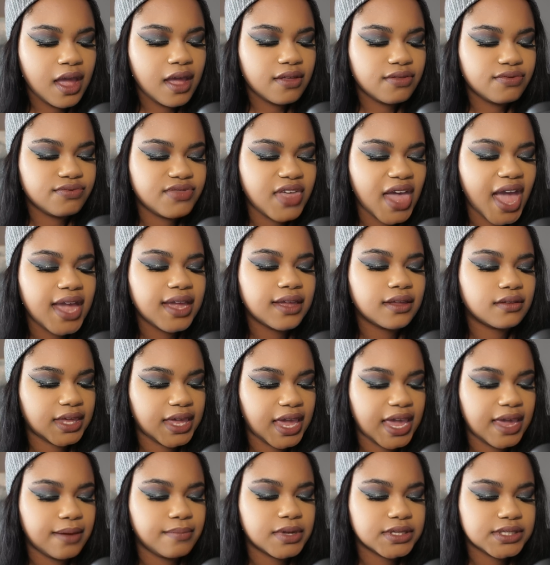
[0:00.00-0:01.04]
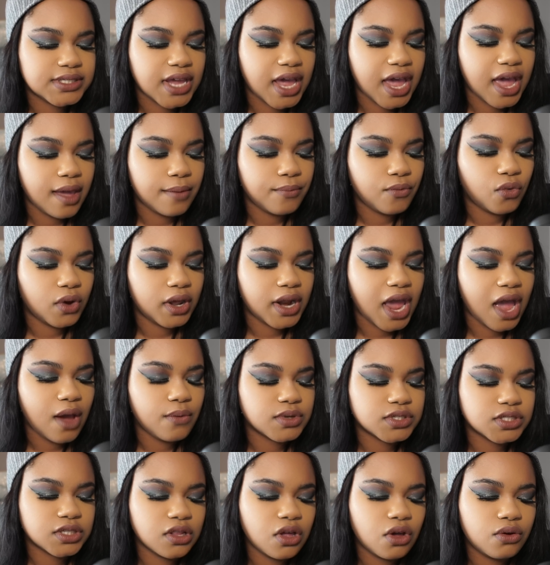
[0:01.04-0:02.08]
That came a time when I
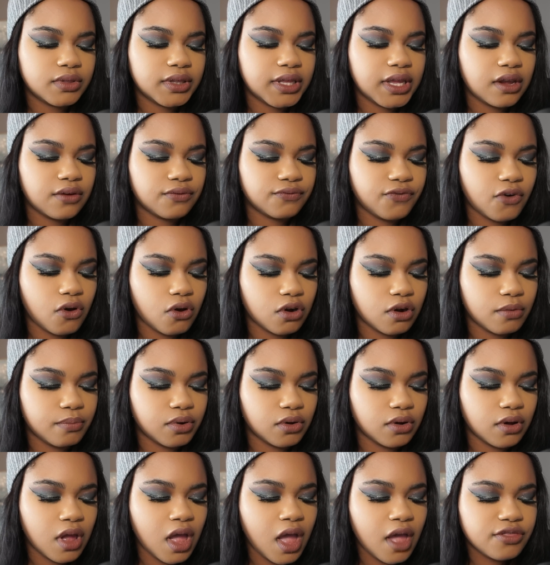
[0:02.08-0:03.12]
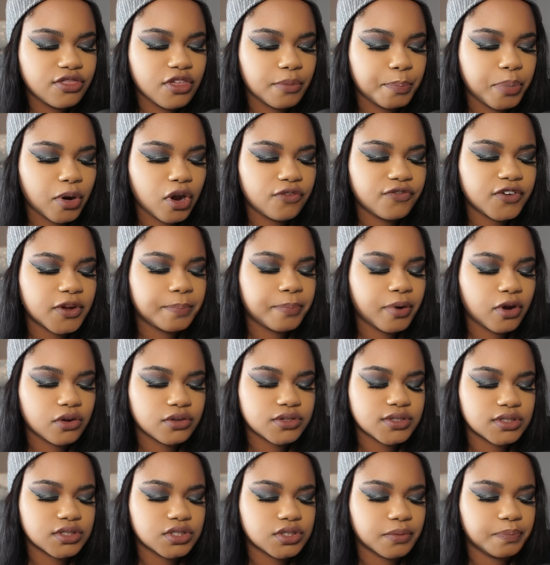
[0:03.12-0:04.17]
was lonely and vulnerable, the perfect
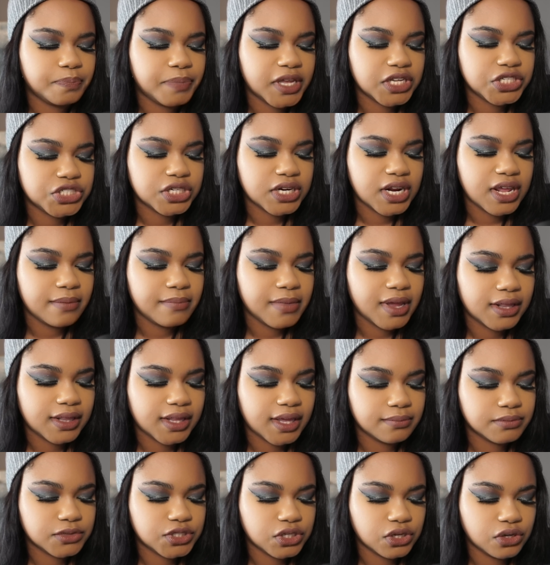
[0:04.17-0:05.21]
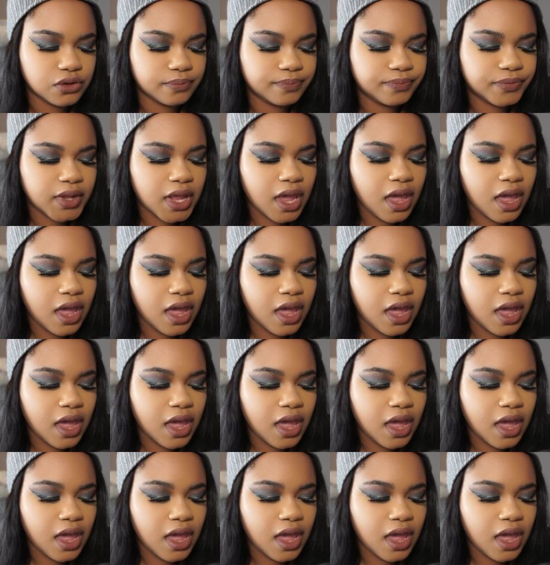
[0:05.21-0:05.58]
person to pitch an MLM to.